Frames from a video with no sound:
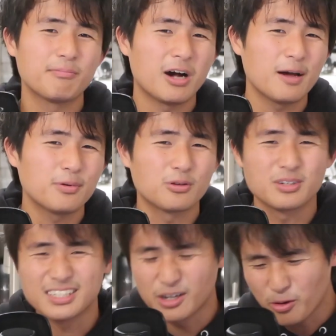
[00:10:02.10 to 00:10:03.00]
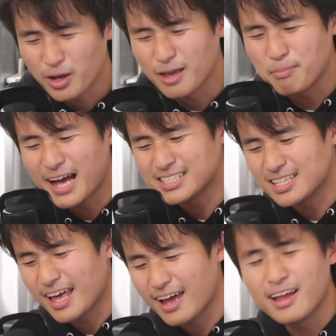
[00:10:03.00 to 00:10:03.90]
popular, you know? Imagine
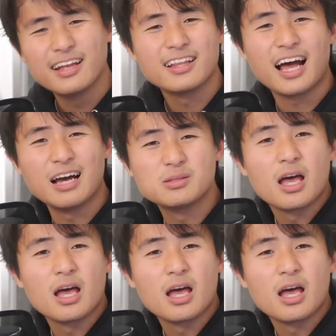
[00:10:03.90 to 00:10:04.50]
that times